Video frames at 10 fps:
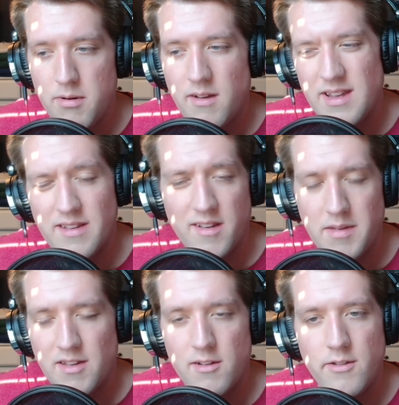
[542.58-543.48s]
He probably is going
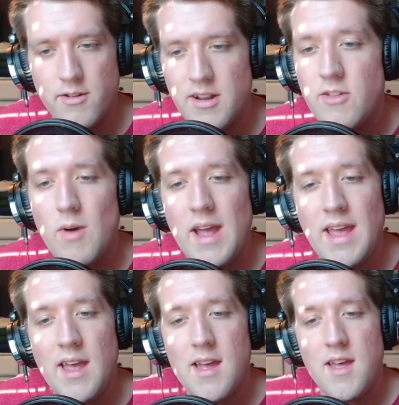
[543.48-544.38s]
to be the closer. Either
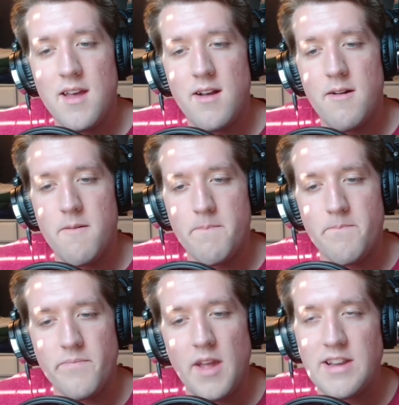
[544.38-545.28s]
way,
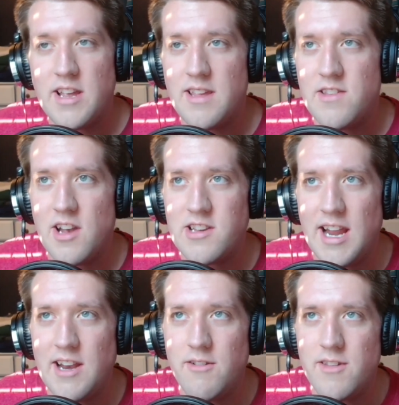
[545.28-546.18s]
actually, is Josh
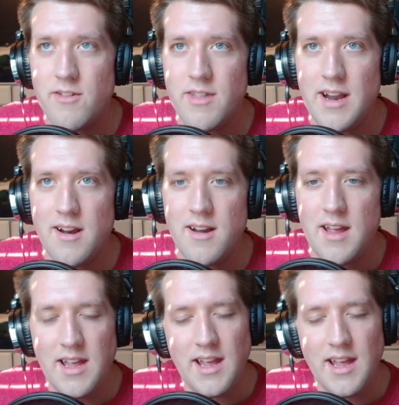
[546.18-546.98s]
Hader still there?